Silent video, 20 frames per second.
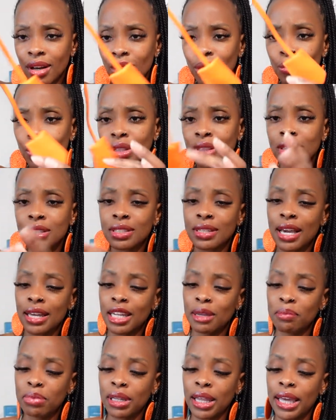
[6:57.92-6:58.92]
with the
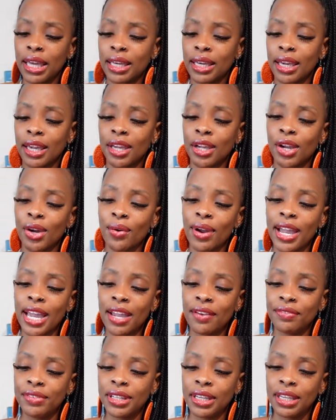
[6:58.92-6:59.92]
Teddy Blake
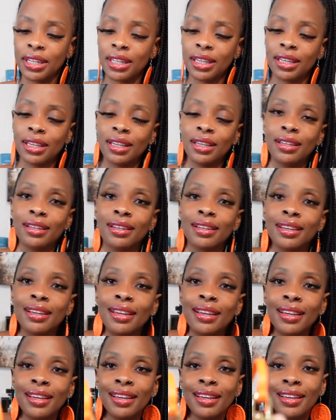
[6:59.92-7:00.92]
engraved in it.
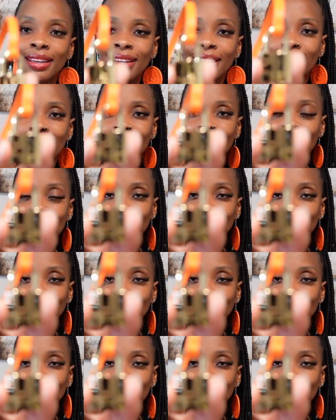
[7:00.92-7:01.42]
How